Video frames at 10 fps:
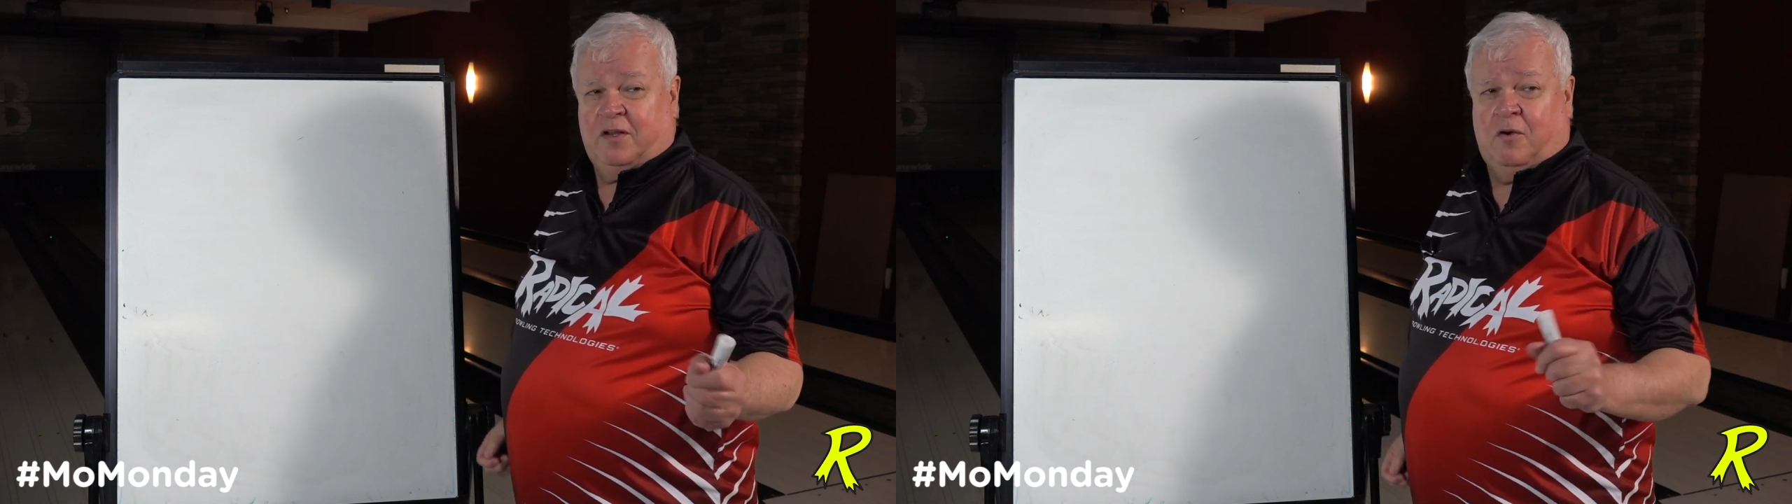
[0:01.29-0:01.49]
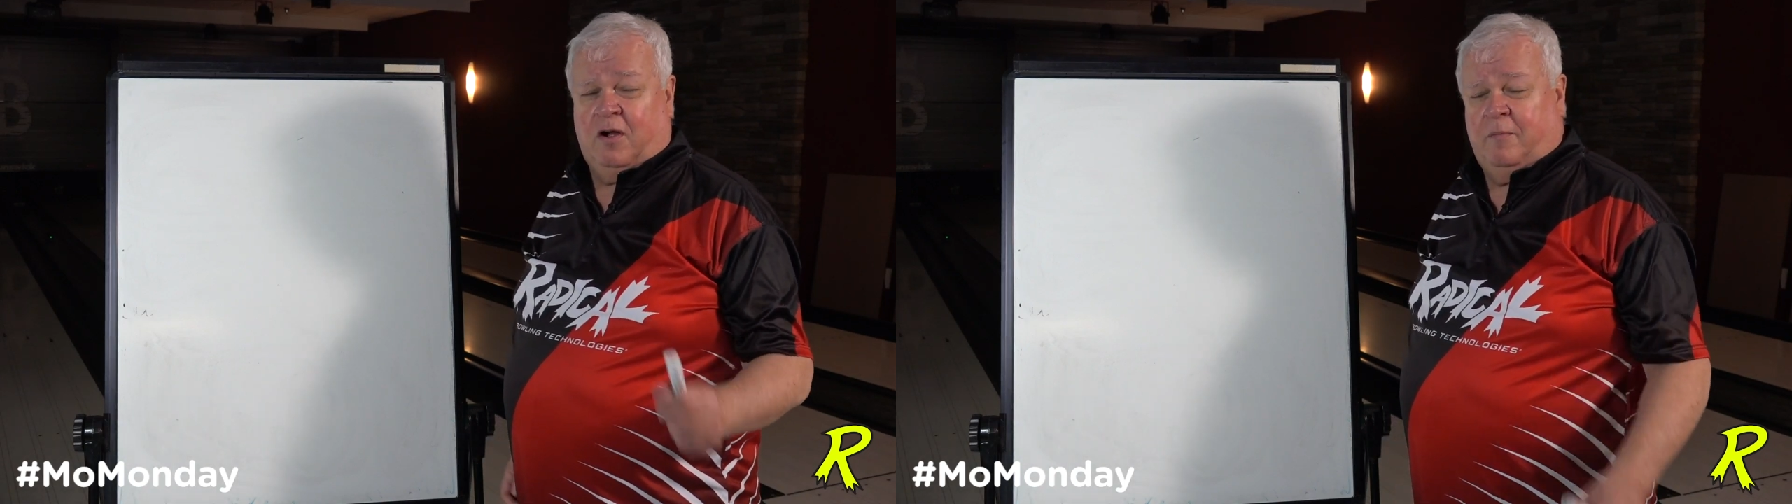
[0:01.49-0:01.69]

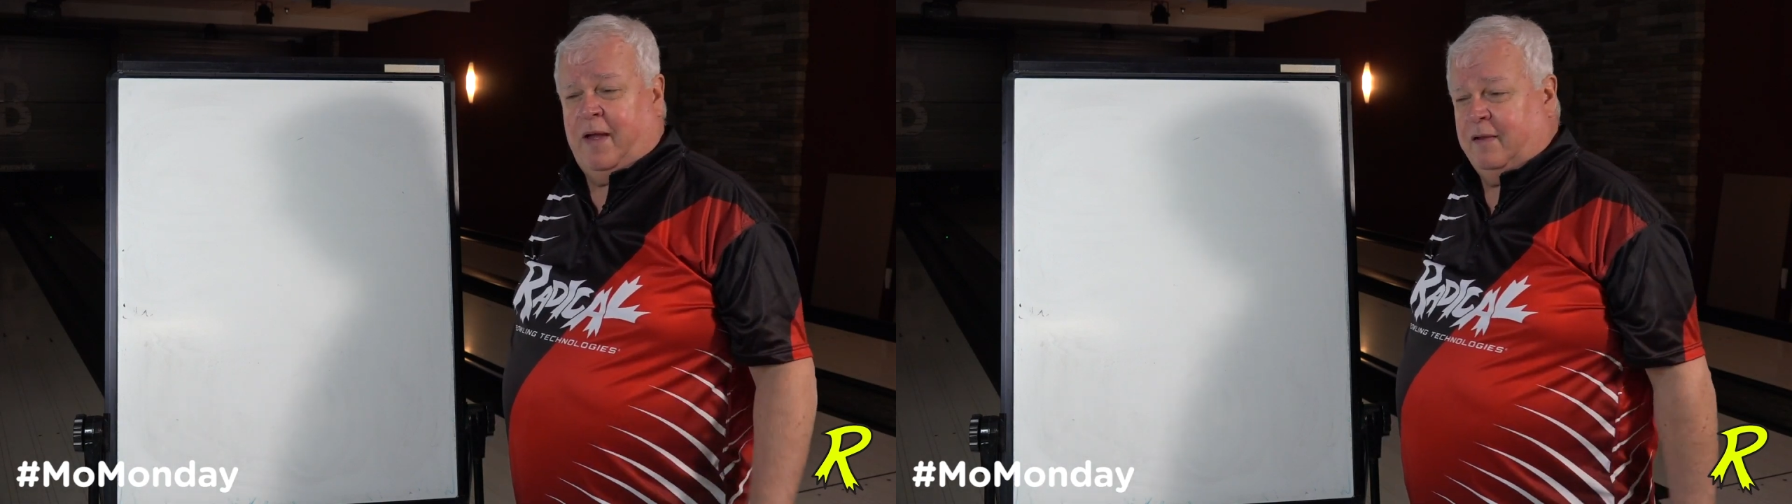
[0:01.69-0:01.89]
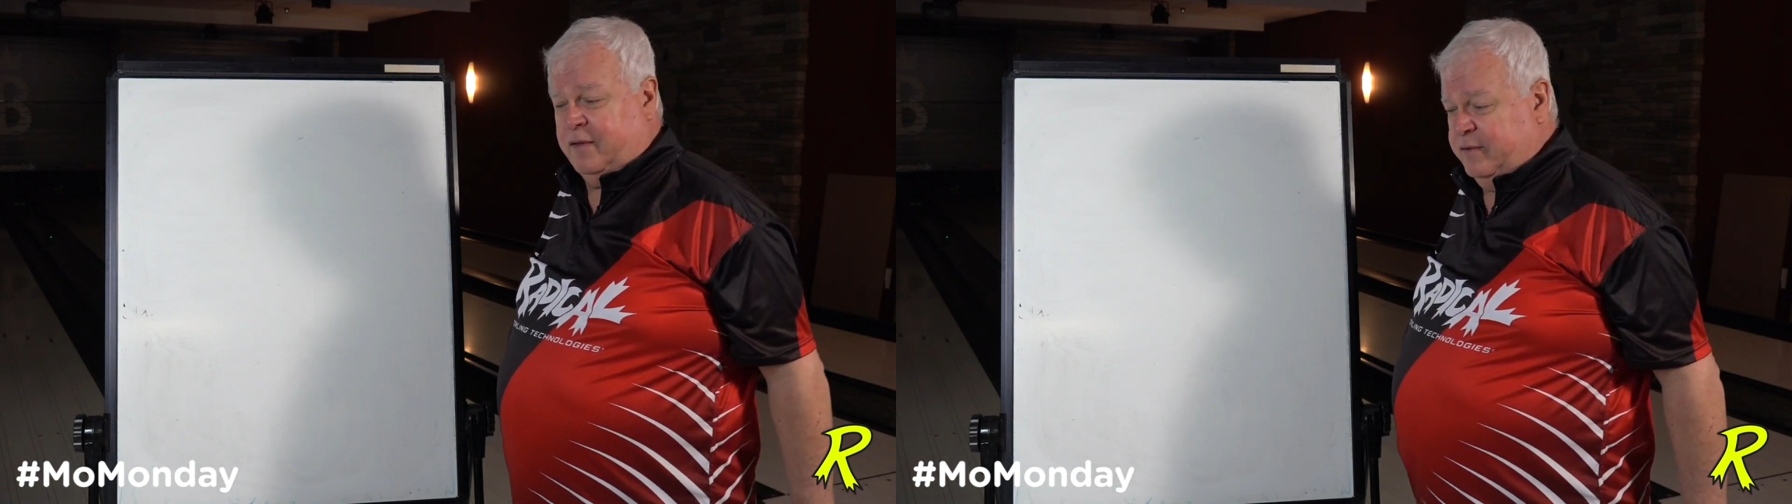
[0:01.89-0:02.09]
to talk
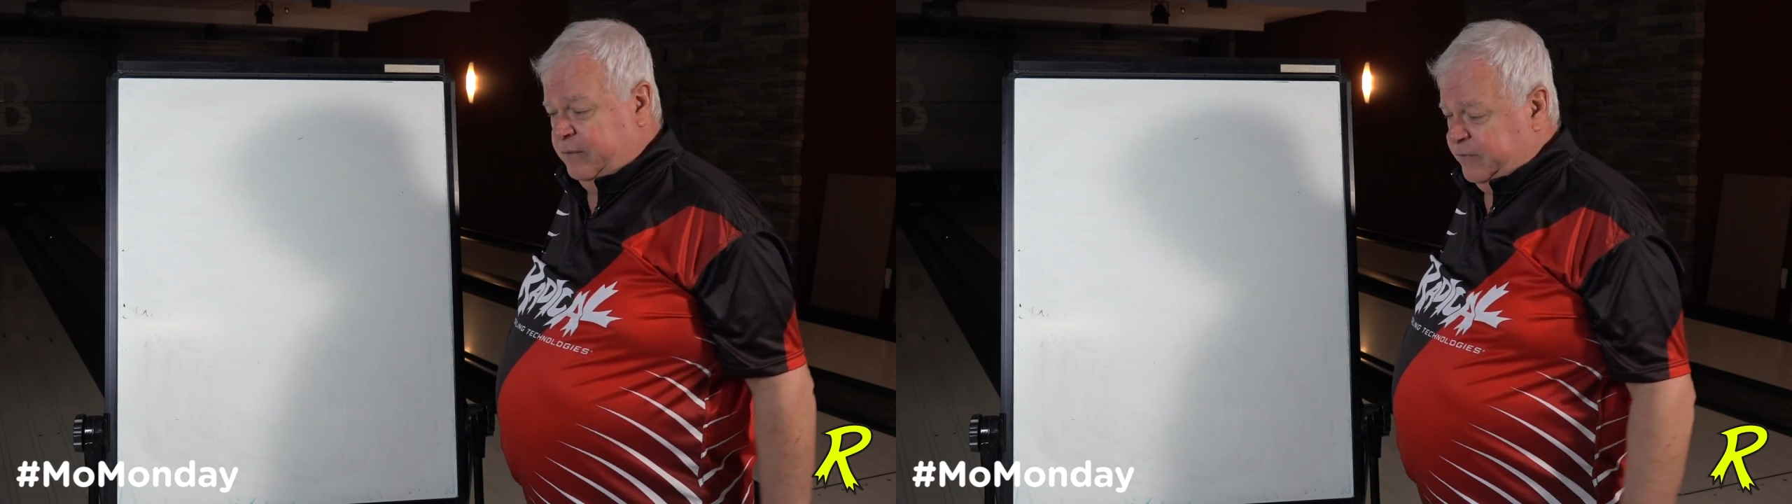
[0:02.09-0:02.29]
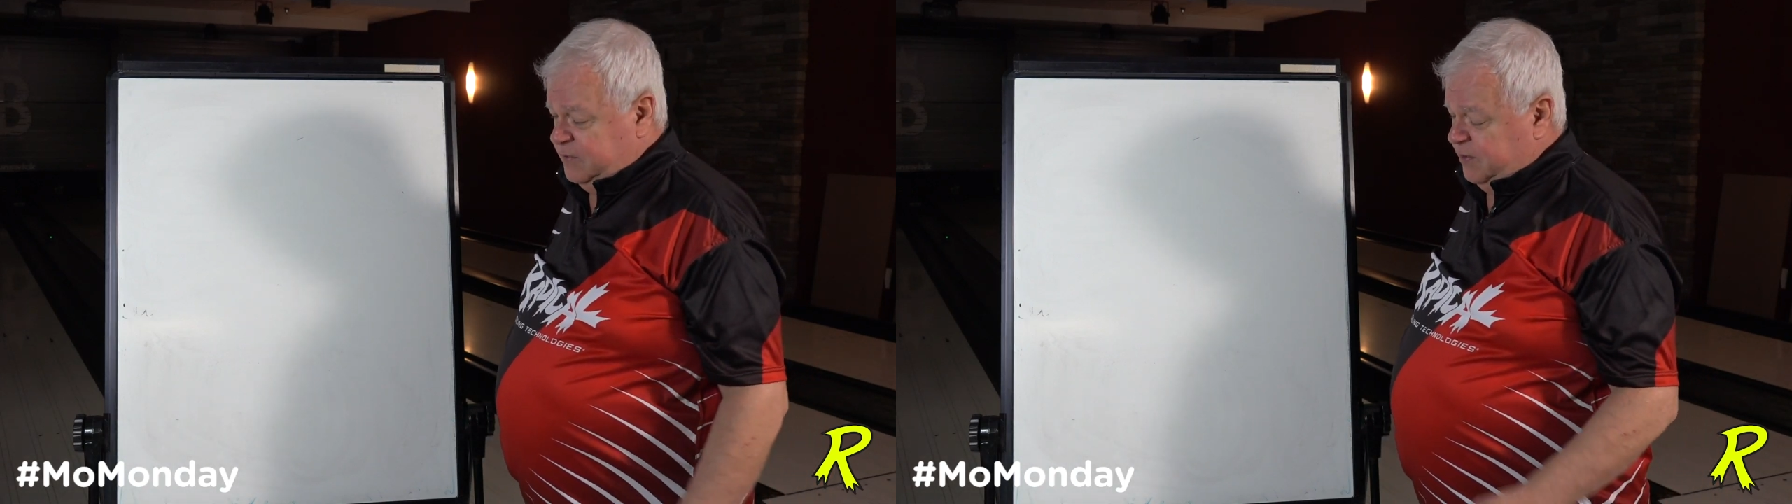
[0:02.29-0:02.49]
about the difference